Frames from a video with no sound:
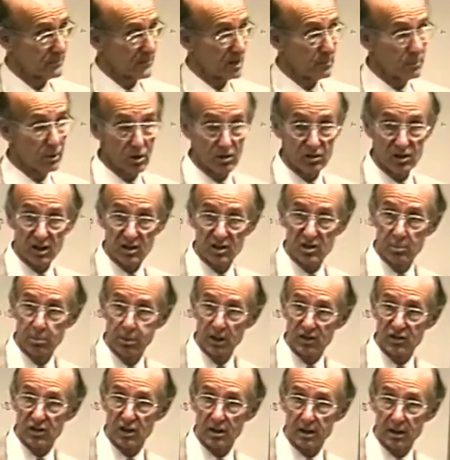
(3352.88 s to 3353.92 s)
Because
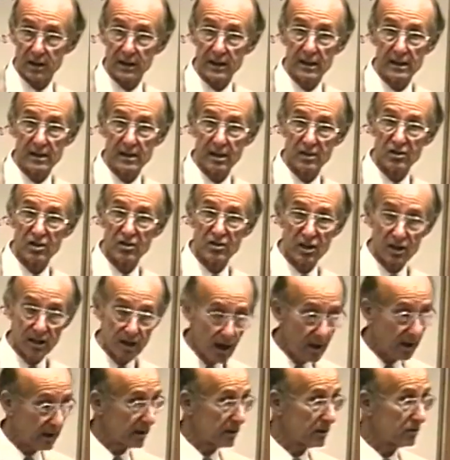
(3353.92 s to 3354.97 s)
explicitly, he doesn't
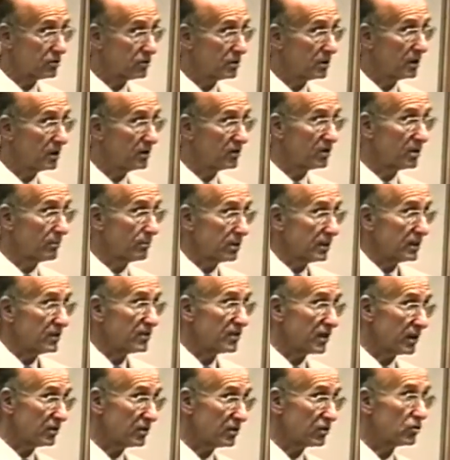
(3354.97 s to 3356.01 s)
deny it. He simply
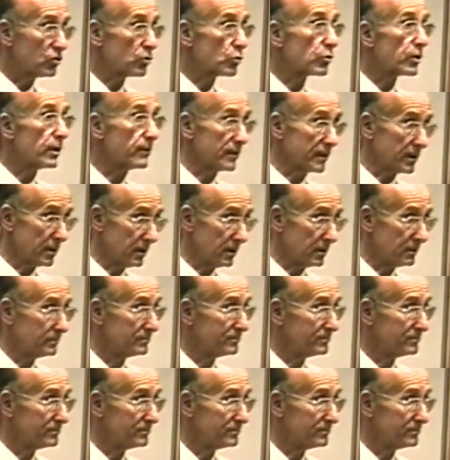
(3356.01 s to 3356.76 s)
says it's trivial.